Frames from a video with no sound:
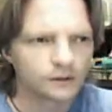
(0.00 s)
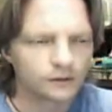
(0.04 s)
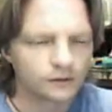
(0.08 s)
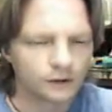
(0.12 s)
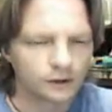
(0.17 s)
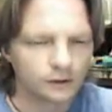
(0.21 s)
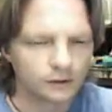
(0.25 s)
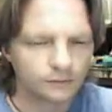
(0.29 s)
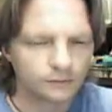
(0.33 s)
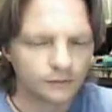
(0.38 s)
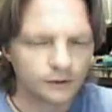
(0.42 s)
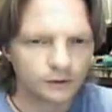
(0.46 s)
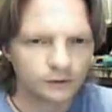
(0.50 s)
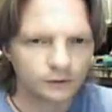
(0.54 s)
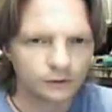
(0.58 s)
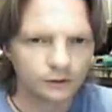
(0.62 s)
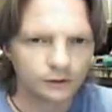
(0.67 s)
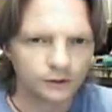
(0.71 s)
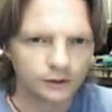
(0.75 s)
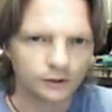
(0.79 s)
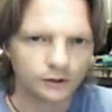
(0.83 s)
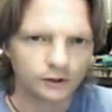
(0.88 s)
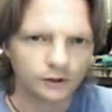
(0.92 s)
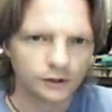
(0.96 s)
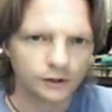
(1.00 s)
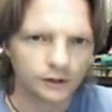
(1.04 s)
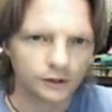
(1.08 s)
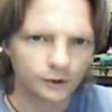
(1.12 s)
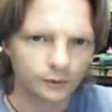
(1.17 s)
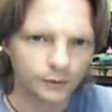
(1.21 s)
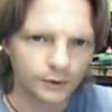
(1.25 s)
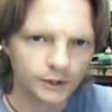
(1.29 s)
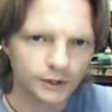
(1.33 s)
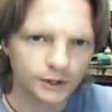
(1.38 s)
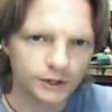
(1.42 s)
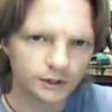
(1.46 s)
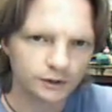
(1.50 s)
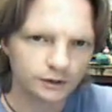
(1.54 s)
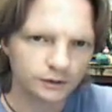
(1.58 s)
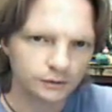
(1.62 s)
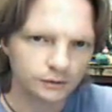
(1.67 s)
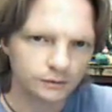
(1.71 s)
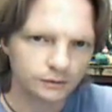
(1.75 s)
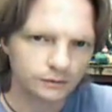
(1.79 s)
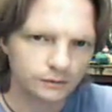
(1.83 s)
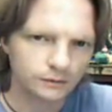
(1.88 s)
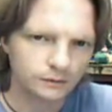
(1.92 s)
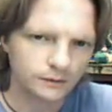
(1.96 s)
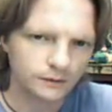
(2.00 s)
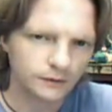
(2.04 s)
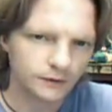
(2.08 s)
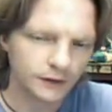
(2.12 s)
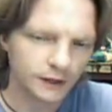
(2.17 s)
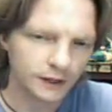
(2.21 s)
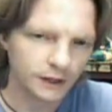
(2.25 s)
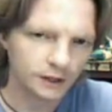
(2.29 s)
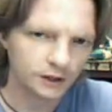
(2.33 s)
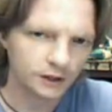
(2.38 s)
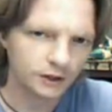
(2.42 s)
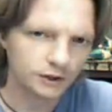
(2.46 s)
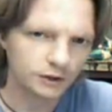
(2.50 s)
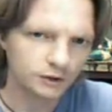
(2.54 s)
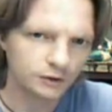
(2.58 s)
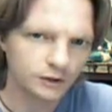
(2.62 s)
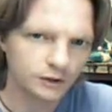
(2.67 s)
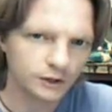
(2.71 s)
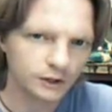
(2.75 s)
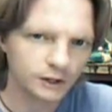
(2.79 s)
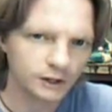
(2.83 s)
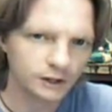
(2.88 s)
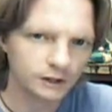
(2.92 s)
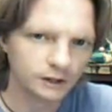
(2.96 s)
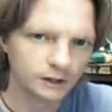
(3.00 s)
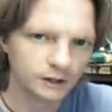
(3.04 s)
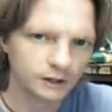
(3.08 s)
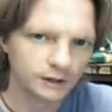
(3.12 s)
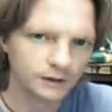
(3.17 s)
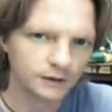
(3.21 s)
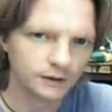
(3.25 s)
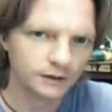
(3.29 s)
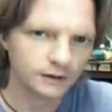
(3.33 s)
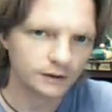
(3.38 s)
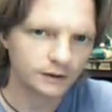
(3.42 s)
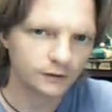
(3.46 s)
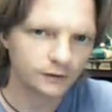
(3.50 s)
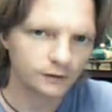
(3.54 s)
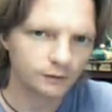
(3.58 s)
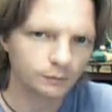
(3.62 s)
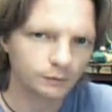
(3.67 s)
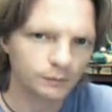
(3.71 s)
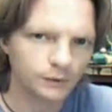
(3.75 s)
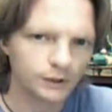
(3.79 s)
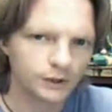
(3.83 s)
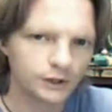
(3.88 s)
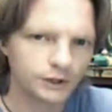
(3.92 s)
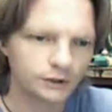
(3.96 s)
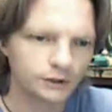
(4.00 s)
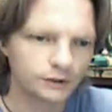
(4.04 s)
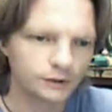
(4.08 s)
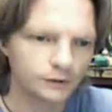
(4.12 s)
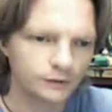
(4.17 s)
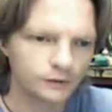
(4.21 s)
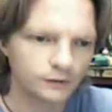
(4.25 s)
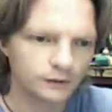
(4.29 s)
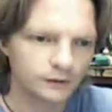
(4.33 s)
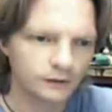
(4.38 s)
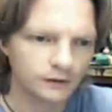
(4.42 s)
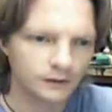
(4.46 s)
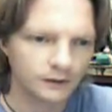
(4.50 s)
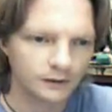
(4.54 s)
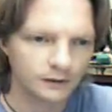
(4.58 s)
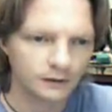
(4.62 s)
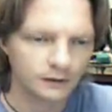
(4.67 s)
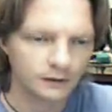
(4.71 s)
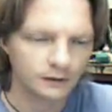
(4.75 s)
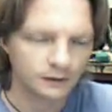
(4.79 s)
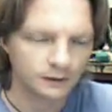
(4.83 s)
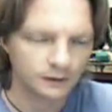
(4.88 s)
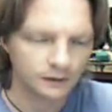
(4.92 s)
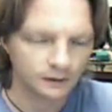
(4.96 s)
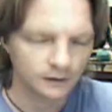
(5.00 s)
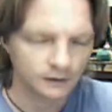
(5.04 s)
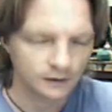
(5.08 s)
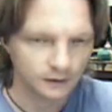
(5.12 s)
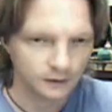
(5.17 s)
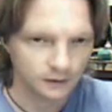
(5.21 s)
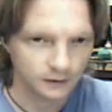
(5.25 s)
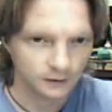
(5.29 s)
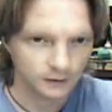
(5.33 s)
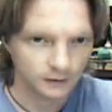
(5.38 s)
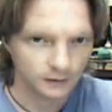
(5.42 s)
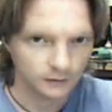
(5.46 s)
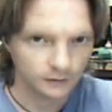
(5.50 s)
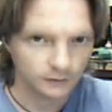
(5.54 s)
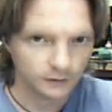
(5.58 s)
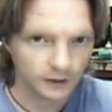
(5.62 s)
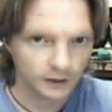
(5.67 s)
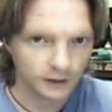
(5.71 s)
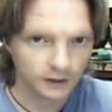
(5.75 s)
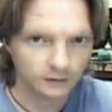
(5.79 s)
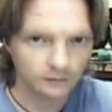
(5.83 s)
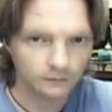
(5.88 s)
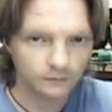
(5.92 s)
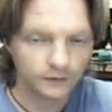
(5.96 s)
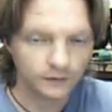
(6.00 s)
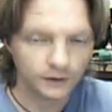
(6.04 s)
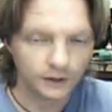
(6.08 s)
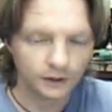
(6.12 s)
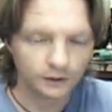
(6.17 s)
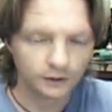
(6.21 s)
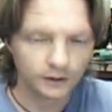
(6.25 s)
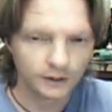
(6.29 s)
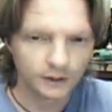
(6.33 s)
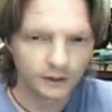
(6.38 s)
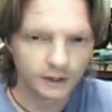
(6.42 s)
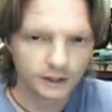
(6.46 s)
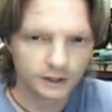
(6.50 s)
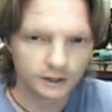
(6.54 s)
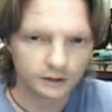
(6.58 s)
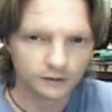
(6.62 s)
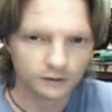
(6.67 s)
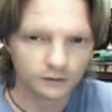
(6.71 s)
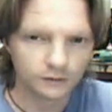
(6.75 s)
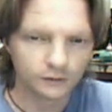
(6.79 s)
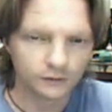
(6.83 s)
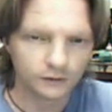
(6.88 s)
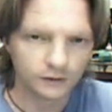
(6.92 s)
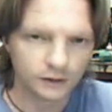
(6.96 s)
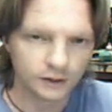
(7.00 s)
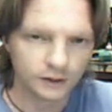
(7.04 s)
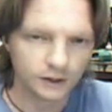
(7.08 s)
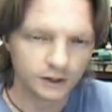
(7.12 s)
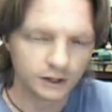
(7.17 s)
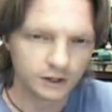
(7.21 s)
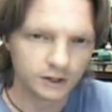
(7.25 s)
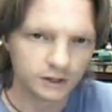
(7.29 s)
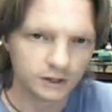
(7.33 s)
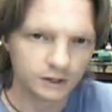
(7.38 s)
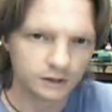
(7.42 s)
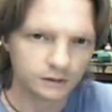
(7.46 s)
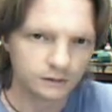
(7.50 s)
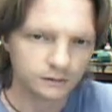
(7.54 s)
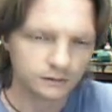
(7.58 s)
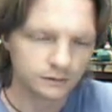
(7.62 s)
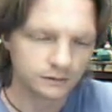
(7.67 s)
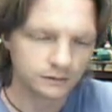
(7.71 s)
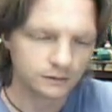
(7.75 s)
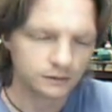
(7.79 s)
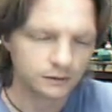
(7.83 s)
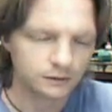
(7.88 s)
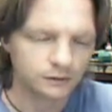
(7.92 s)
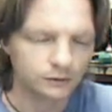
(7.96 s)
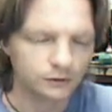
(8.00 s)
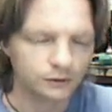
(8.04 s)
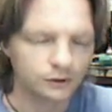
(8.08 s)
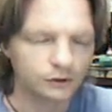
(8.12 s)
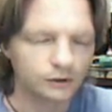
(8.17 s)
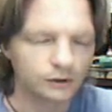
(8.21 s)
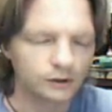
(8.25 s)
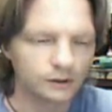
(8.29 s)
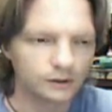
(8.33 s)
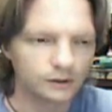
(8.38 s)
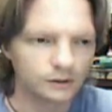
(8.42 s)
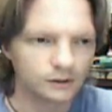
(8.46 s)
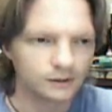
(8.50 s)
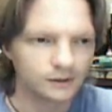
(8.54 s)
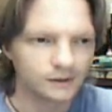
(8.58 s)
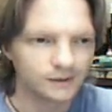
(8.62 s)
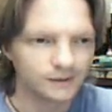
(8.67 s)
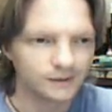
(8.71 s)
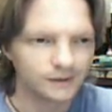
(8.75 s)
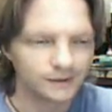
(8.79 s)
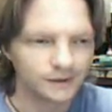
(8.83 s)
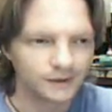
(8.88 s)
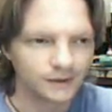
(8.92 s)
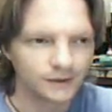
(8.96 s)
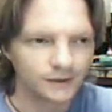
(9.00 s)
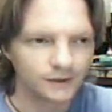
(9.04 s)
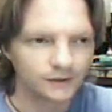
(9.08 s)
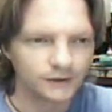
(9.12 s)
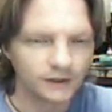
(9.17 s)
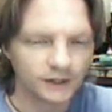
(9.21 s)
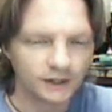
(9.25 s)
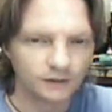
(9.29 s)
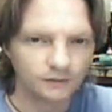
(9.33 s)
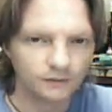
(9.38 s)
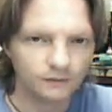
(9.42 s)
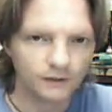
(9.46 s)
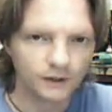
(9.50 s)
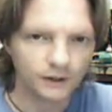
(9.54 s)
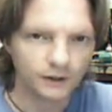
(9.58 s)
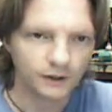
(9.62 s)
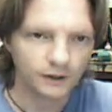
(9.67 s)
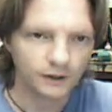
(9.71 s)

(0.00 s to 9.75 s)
So if you took your original 10 unique ideas and produced 10 variations on each, or 10